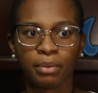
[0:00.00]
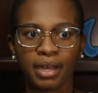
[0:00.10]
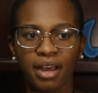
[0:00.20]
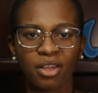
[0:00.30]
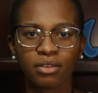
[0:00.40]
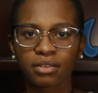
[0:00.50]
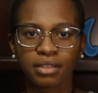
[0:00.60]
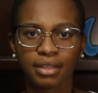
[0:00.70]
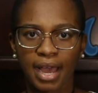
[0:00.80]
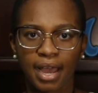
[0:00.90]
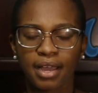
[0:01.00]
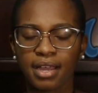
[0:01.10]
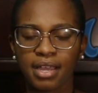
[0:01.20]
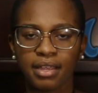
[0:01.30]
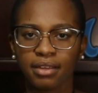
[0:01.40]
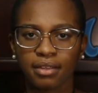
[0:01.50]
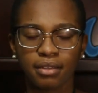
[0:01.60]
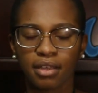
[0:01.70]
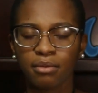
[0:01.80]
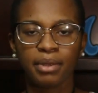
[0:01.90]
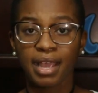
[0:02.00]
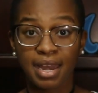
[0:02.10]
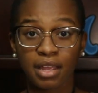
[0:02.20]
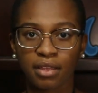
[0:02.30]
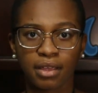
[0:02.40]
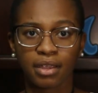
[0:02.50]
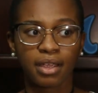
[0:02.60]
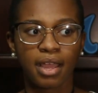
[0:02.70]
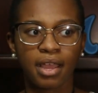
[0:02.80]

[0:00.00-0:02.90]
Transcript: But other than that, it can be anything